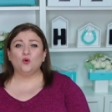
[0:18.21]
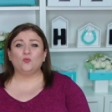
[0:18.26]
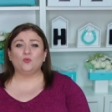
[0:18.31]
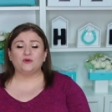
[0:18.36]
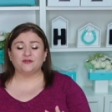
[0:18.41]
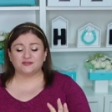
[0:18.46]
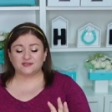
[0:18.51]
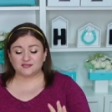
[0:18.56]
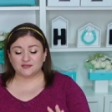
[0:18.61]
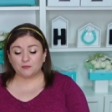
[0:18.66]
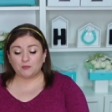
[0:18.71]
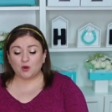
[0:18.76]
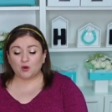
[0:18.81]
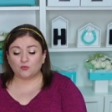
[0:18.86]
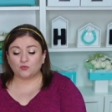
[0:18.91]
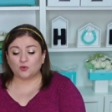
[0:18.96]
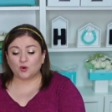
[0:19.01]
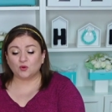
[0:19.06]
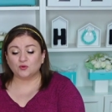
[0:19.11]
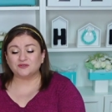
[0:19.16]
with some
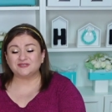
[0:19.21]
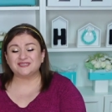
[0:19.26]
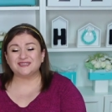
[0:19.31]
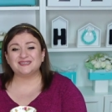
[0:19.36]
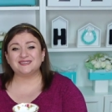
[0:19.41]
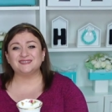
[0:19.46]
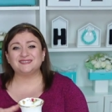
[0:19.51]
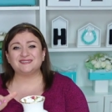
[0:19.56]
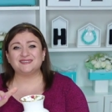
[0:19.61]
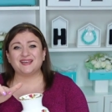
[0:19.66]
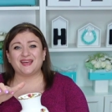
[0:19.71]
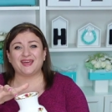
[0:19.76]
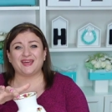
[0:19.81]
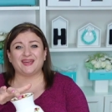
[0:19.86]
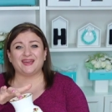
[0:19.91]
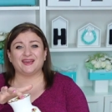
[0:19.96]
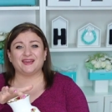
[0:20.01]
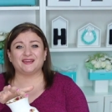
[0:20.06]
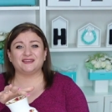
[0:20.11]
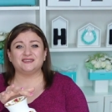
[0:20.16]
roses
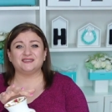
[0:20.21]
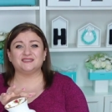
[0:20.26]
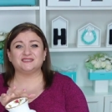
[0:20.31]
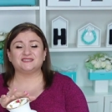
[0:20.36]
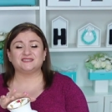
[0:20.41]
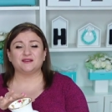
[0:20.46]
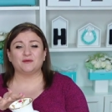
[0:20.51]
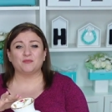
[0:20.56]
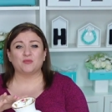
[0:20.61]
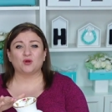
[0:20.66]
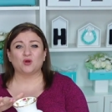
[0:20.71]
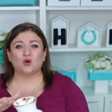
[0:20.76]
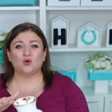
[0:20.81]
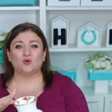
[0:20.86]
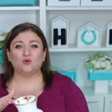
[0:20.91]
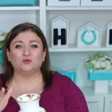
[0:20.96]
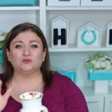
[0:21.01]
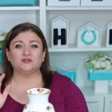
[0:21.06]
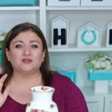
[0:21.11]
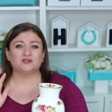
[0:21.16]
and some
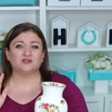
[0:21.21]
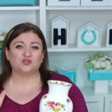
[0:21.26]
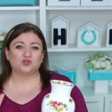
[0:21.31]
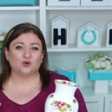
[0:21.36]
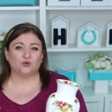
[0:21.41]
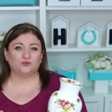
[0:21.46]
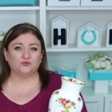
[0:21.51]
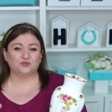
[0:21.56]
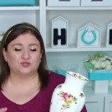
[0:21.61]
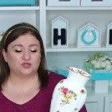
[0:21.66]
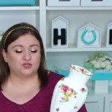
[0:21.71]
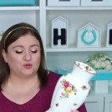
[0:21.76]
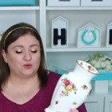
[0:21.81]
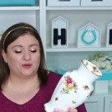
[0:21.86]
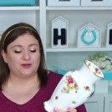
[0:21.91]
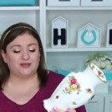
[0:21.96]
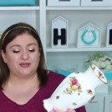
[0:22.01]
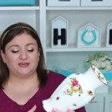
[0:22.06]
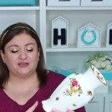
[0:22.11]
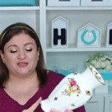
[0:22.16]
gold tones to
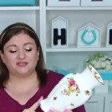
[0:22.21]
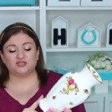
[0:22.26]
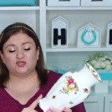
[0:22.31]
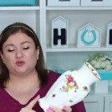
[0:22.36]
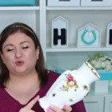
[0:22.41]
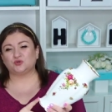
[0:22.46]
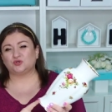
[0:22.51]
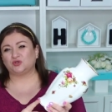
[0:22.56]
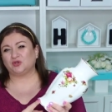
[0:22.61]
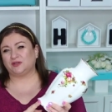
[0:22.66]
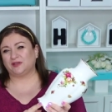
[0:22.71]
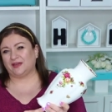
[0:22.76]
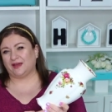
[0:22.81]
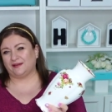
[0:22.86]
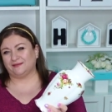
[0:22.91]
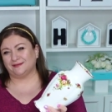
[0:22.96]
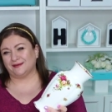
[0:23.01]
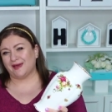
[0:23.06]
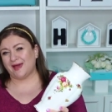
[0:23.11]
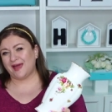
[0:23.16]
it. It's usually
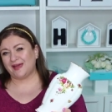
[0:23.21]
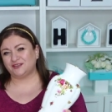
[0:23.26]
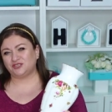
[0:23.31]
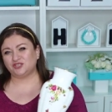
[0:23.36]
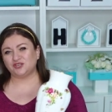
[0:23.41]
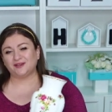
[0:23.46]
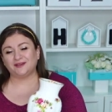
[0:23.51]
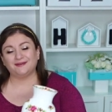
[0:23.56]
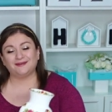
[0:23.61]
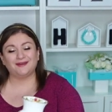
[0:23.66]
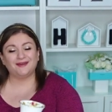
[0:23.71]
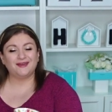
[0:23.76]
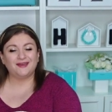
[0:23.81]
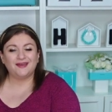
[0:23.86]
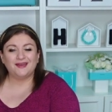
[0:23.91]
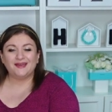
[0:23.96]
on the edging.